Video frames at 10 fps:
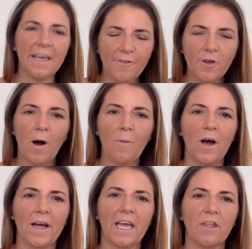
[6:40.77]
If you are
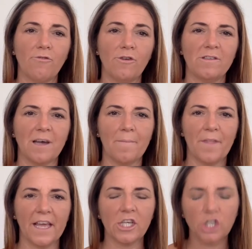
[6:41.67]
working through
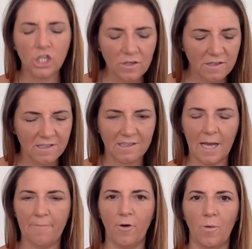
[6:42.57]
something, choose to
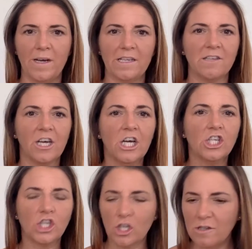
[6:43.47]
step forwards,
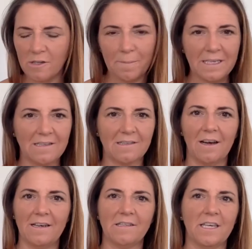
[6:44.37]
choose to be
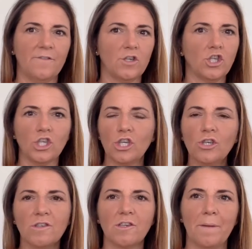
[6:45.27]
decisive,
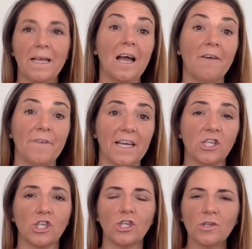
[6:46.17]
choose to be
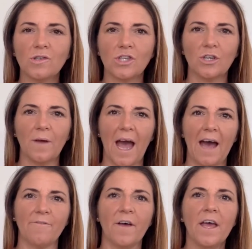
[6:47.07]
loving, choose to
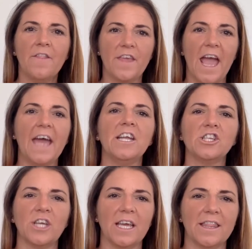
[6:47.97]
have the
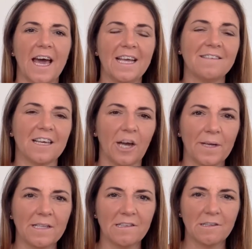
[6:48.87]
energy that is
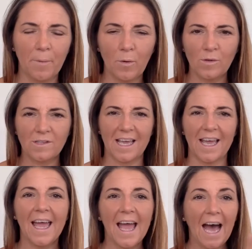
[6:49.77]
going to support
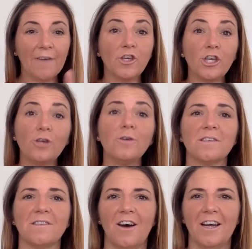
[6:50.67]
it. Have you
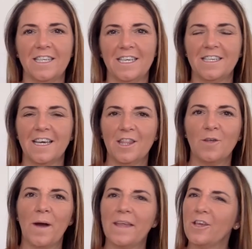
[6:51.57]
decided
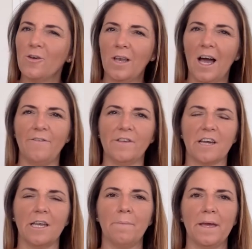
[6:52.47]
the way that your life
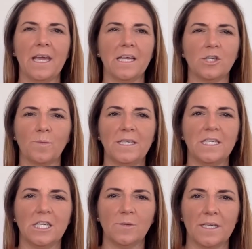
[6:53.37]
is going to be in
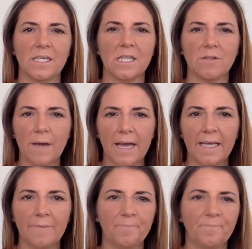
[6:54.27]

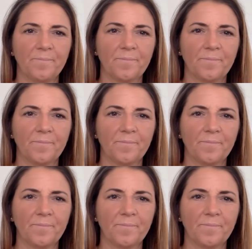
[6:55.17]
2023?